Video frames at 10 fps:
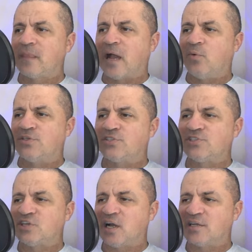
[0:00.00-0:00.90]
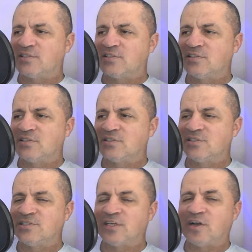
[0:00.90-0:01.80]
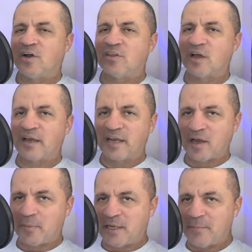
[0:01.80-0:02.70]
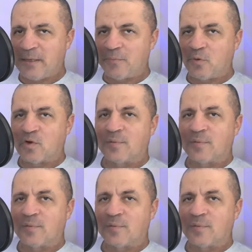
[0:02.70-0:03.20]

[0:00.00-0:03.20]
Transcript: I was shocked to see online how many people were